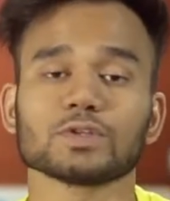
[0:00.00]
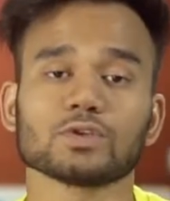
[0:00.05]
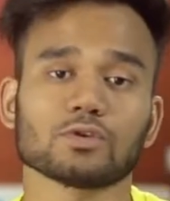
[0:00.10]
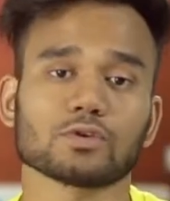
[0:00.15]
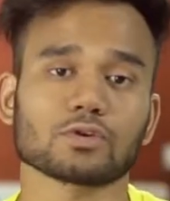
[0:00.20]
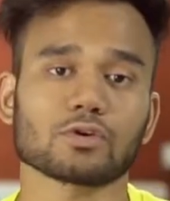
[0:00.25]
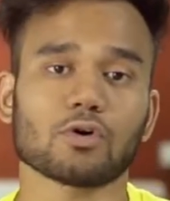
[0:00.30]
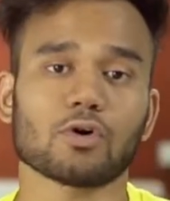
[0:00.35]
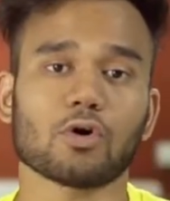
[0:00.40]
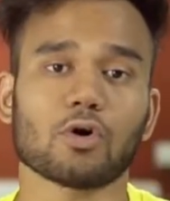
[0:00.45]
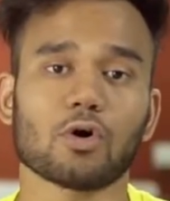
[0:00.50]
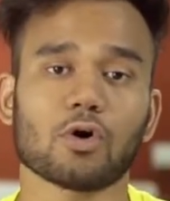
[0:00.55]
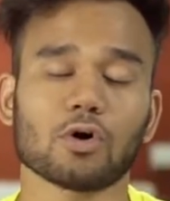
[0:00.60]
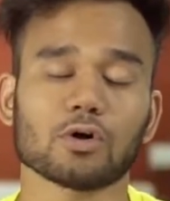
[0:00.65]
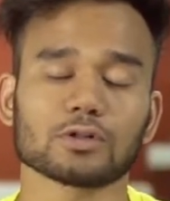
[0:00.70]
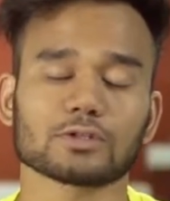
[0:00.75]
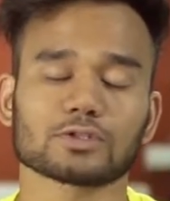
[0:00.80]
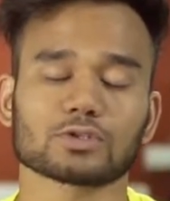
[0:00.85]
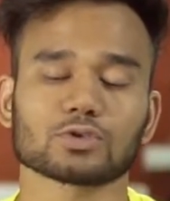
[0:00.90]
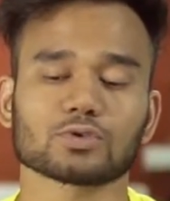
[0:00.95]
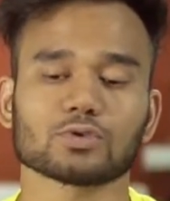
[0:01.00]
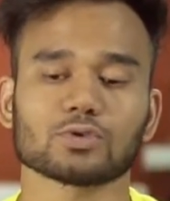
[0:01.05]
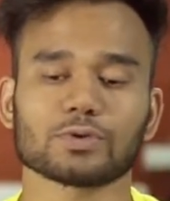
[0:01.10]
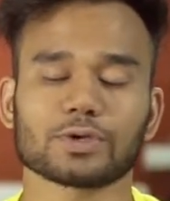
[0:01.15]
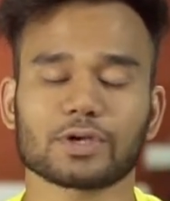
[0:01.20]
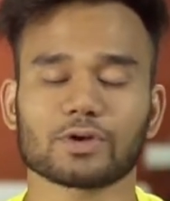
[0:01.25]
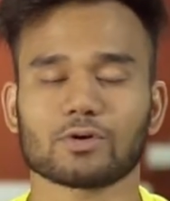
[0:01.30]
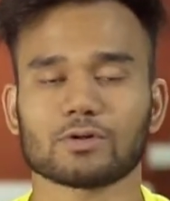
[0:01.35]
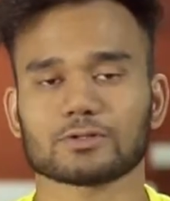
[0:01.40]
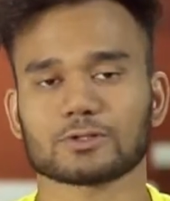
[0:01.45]
You're also, you
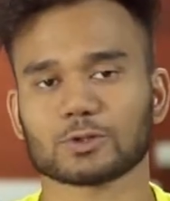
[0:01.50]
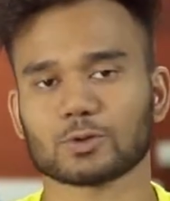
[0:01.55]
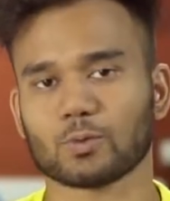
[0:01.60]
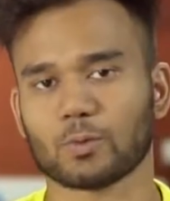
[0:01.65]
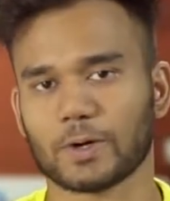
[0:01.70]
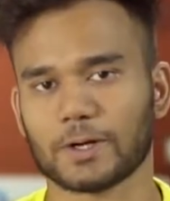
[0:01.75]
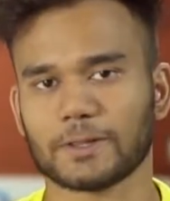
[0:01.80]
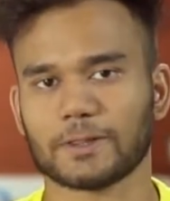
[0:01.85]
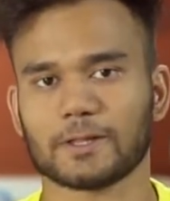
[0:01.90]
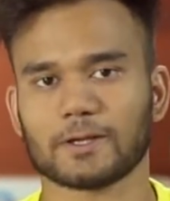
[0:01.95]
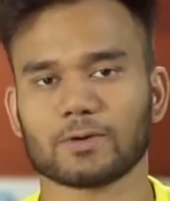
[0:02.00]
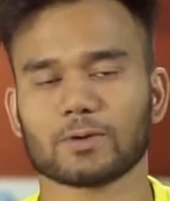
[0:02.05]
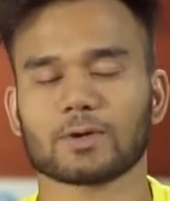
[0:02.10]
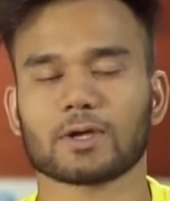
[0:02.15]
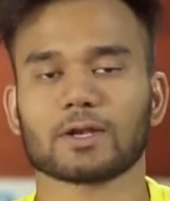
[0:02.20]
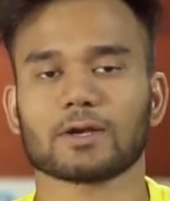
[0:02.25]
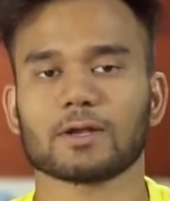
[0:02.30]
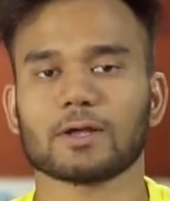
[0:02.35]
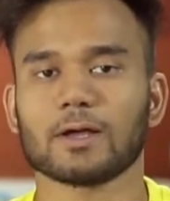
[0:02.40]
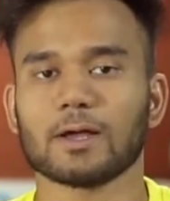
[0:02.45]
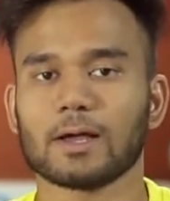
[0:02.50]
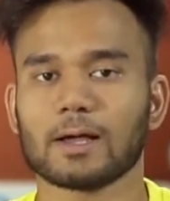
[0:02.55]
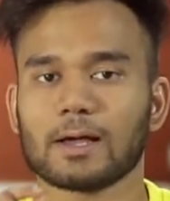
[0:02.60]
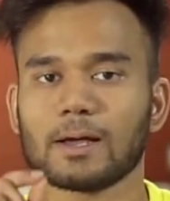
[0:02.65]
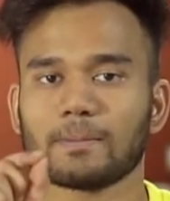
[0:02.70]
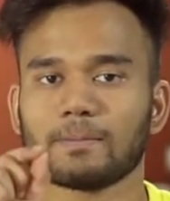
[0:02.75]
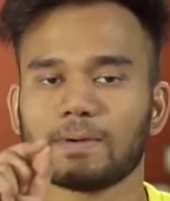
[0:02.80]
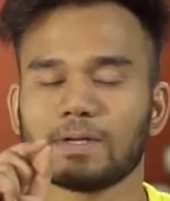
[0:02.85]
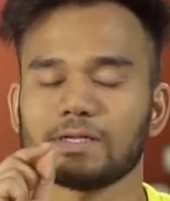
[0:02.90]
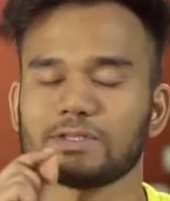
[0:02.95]
can also do one thing. You can
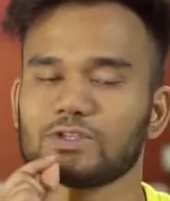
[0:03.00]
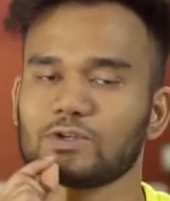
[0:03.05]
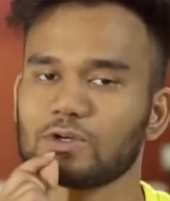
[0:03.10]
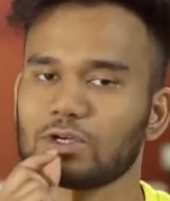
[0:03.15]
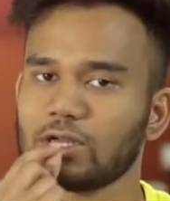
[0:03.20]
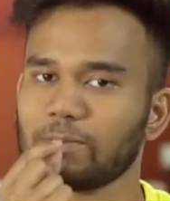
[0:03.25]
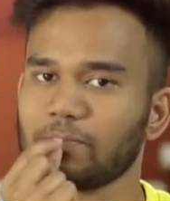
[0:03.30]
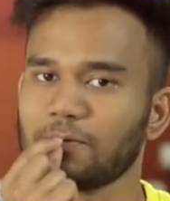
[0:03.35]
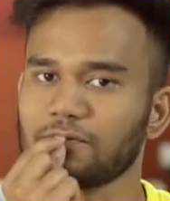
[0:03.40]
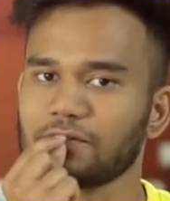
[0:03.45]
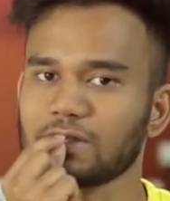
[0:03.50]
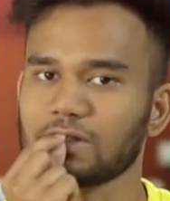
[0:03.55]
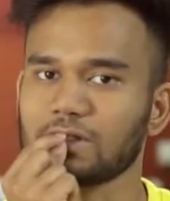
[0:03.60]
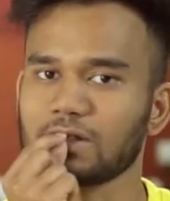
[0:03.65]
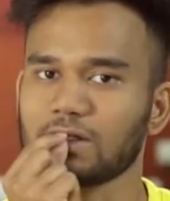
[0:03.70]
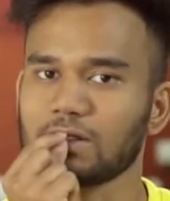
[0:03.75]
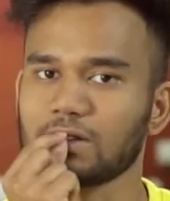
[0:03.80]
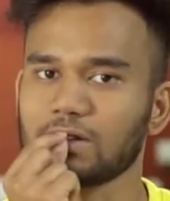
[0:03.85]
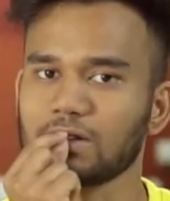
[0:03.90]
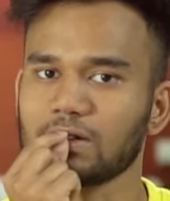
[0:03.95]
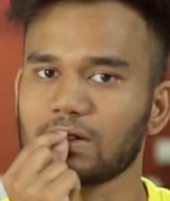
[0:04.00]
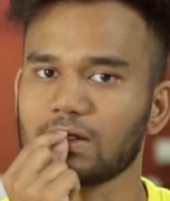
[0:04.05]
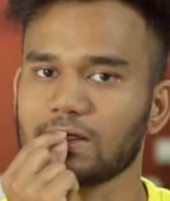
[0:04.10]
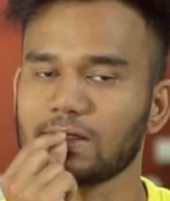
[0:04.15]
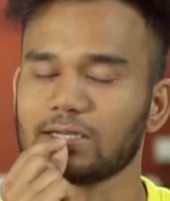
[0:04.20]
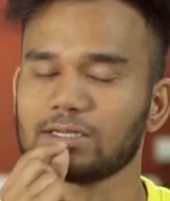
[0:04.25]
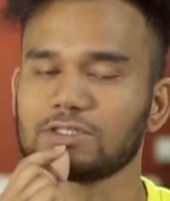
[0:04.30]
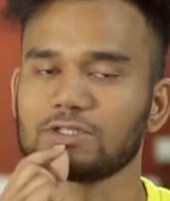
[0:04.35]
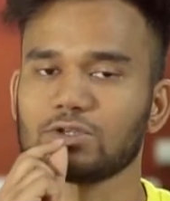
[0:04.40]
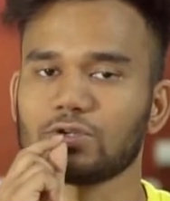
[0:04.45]
place your tip of the tongue
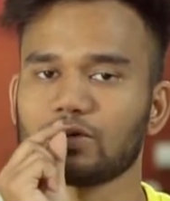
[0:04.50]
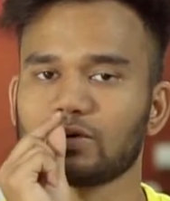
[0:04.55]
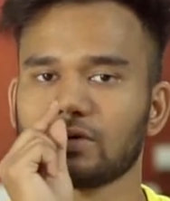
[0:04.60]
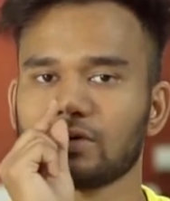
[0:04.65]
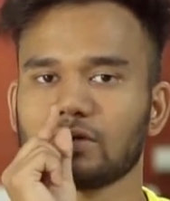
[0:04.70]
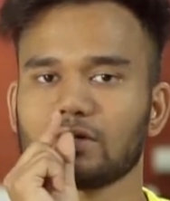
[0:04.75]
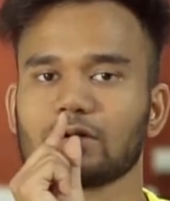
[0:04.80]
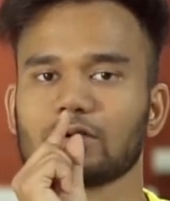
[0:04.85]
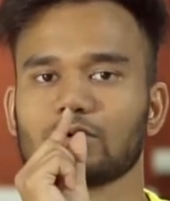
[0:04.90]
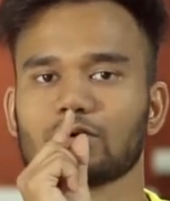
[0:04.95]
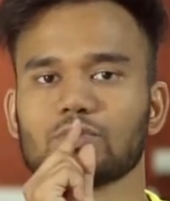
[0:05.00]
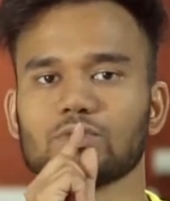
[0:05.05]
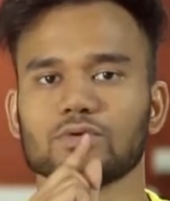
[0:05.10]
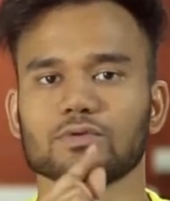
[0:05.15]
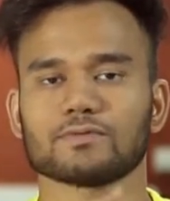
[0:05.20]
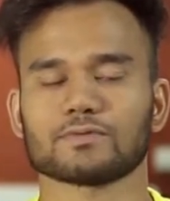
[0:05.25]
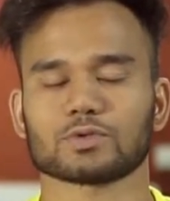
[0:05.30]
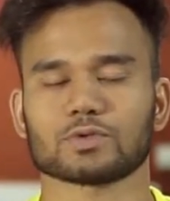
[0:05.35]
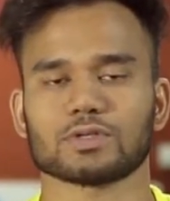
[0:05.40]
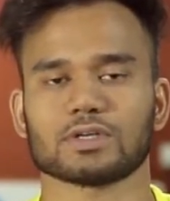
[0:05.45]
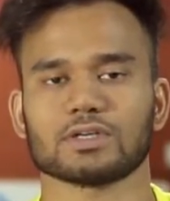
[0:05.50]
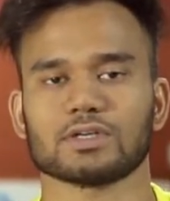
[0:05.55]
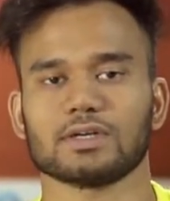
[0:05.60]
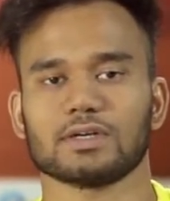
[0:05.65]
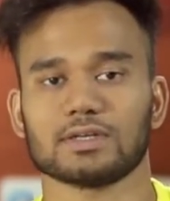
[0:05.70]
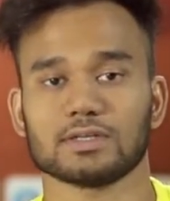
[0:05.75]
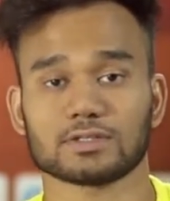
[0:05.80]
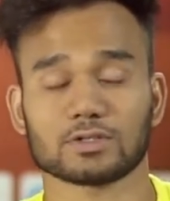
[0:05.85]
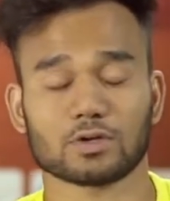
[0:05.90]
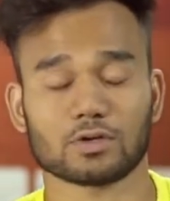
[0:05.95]
against your roof so that
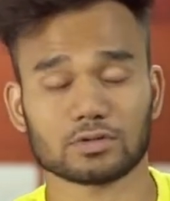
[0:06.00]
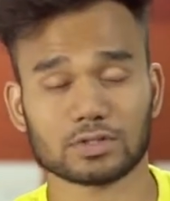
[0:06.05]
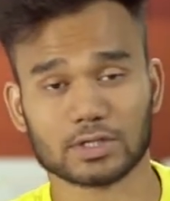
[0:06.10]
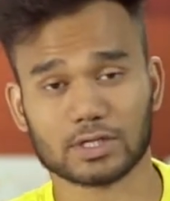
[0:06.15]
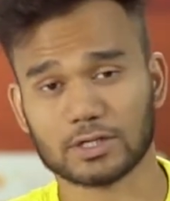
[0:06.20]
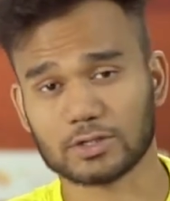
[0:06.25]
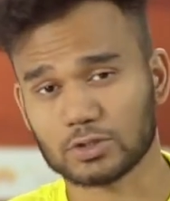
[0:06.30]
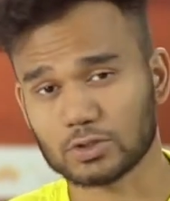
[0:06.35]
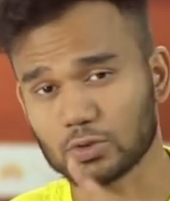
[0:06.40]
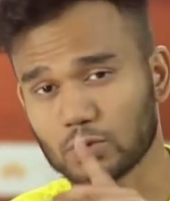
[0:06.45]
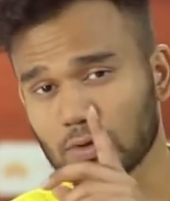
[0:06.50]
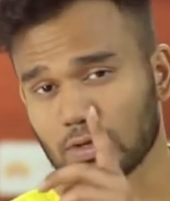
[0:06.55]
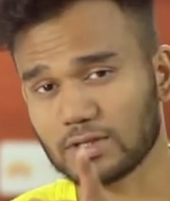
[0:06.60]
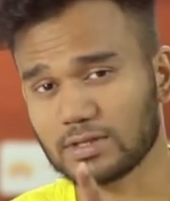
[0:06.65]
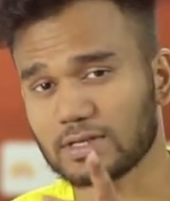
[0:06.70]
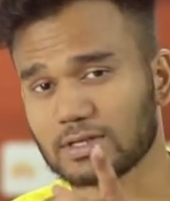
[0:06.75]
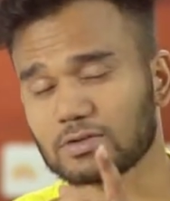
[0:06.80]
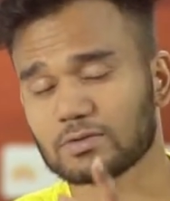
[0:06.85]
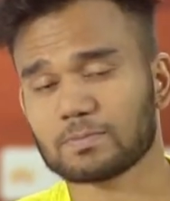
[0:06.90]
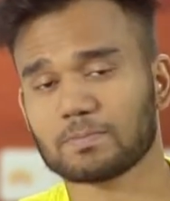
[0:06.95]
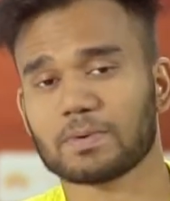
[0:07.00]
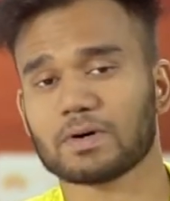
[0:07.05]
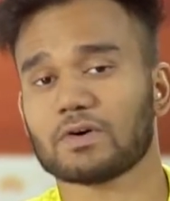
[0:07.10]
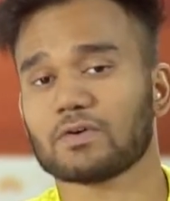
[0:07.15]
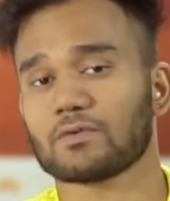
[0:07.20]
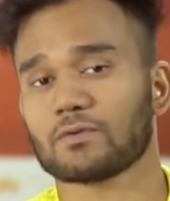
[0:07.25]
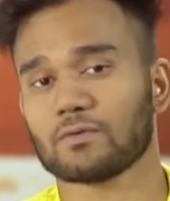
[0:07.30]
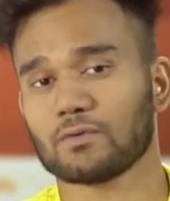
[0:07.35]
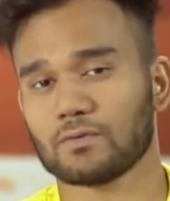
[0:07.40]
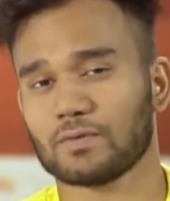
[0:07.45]
it is also controlling that
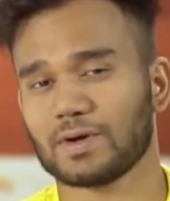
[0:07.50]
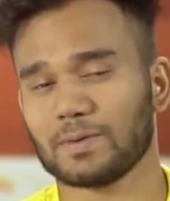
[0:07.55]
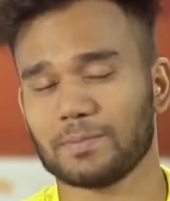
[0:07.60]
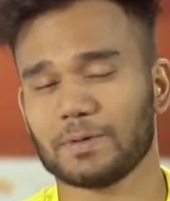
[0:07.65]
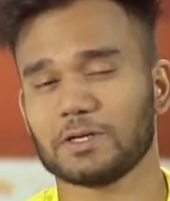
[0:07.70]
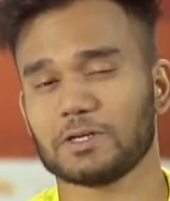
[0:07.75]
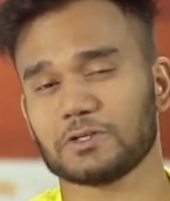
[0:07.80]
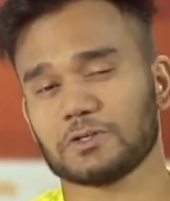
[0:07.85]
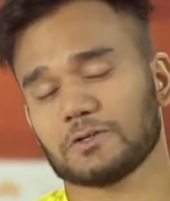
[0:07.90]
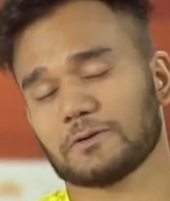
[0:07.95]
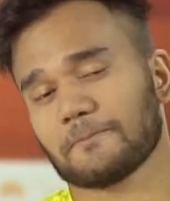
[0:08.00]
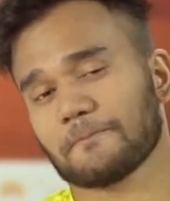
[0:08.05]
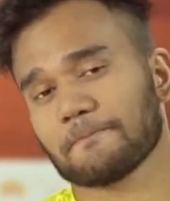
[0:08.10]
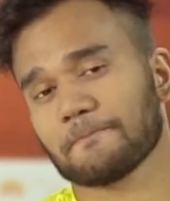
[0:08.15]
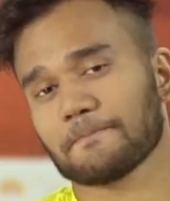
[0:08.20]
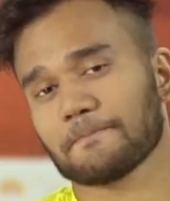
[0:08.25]
powerful vibration.